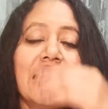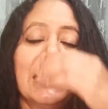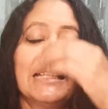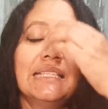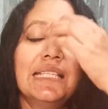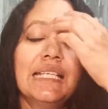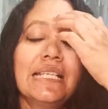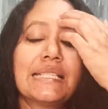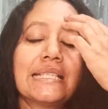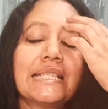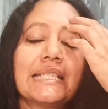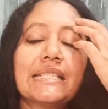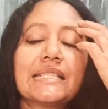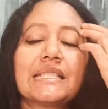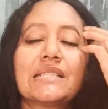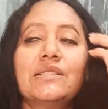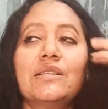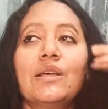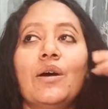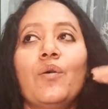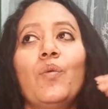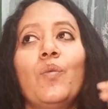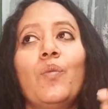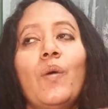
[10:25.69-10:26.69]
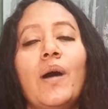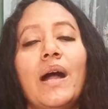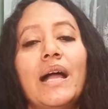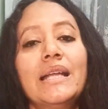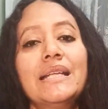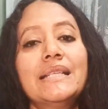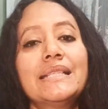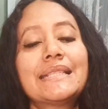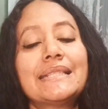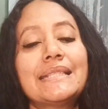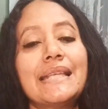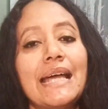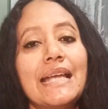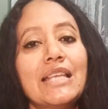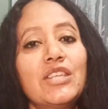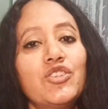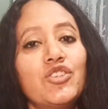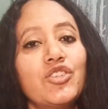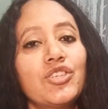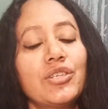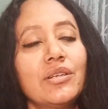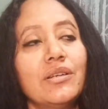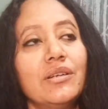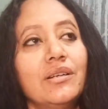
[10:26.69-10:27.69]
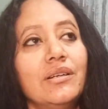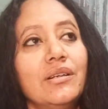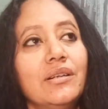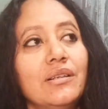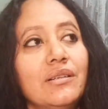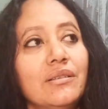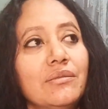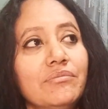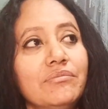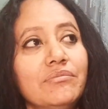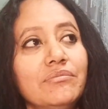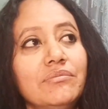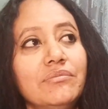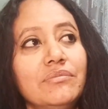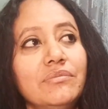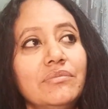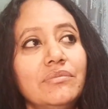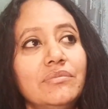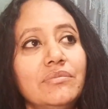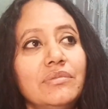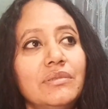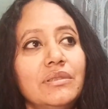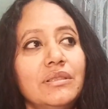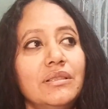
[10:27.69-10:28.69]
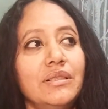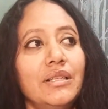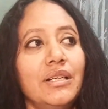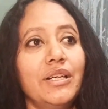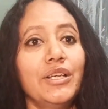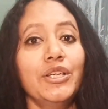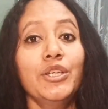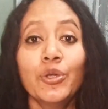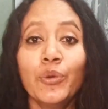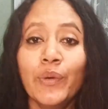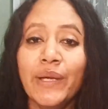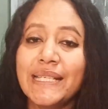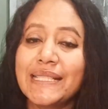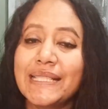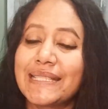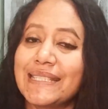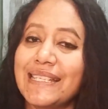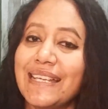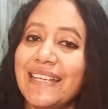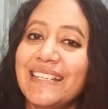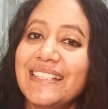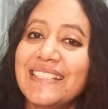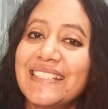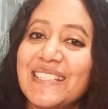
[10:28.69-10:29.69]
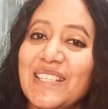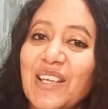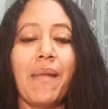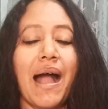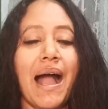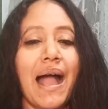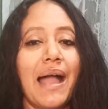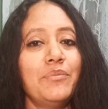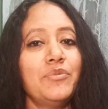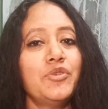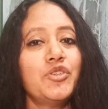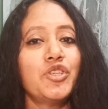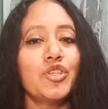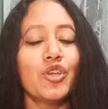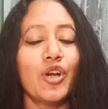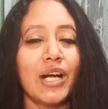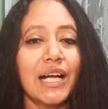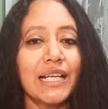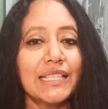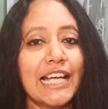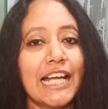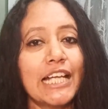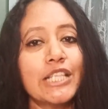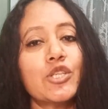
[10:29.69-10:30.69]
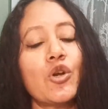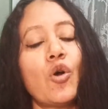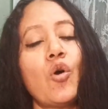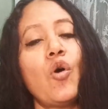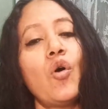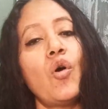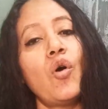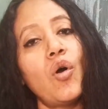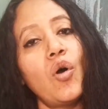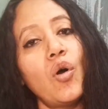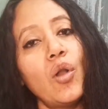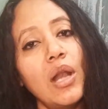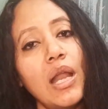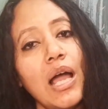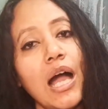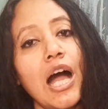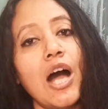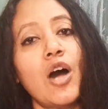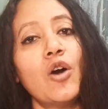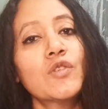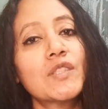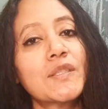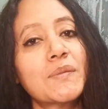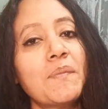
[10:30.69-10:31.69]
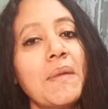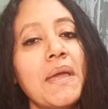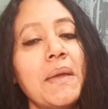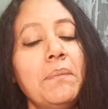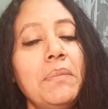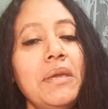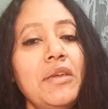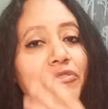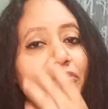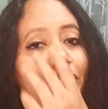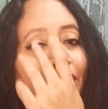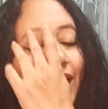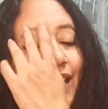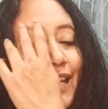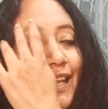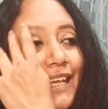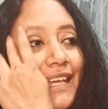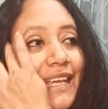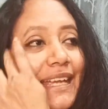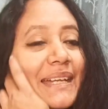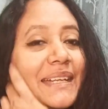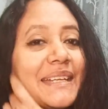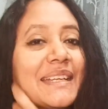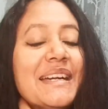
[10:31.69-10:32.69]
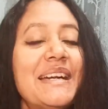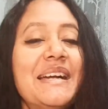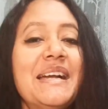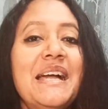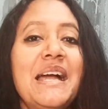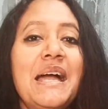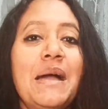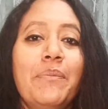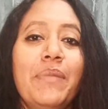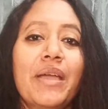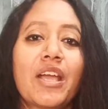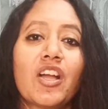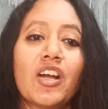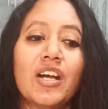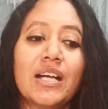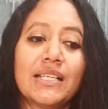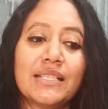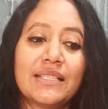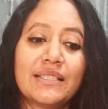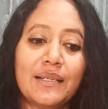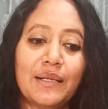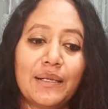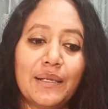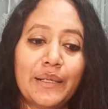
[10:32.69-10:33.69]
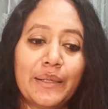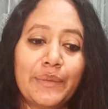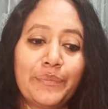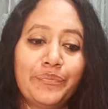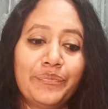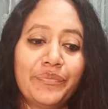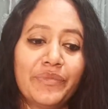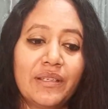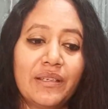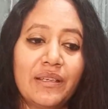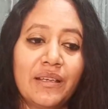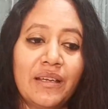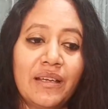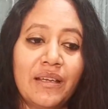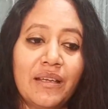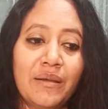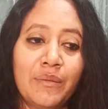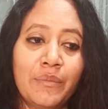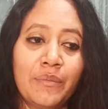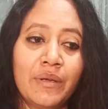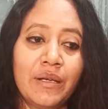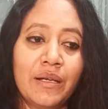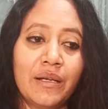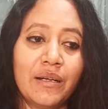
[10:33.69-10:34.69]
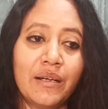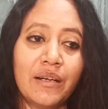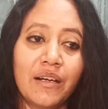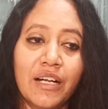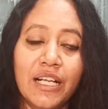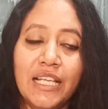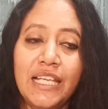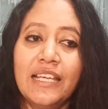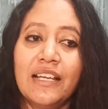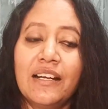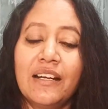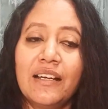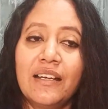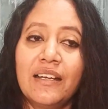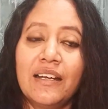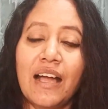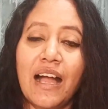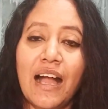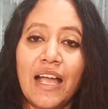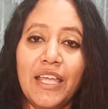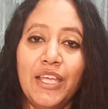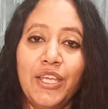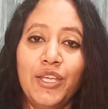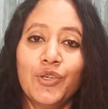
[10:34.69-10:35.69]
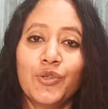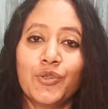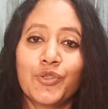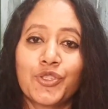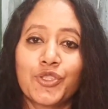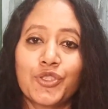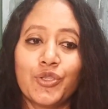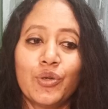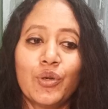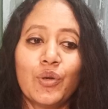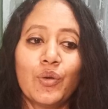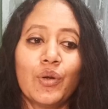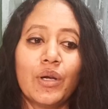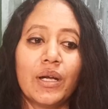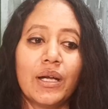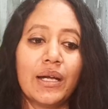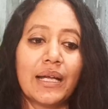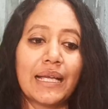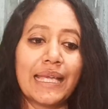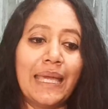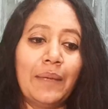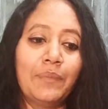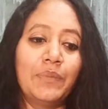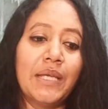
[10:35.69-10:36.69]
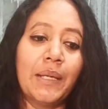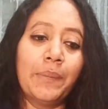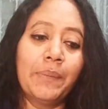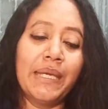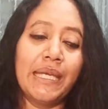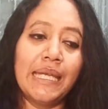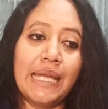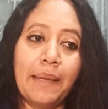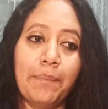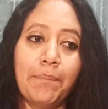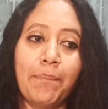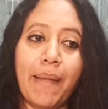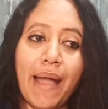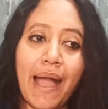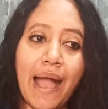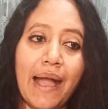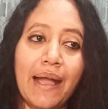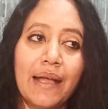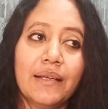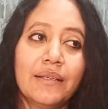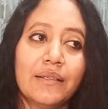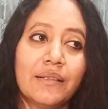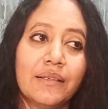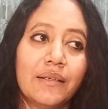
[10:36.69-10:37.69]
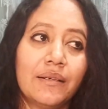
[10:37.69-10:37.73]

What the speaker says: This is one such nuisance. I'm sure that all house may be feeling it, because earlier I used to keep them in a bag.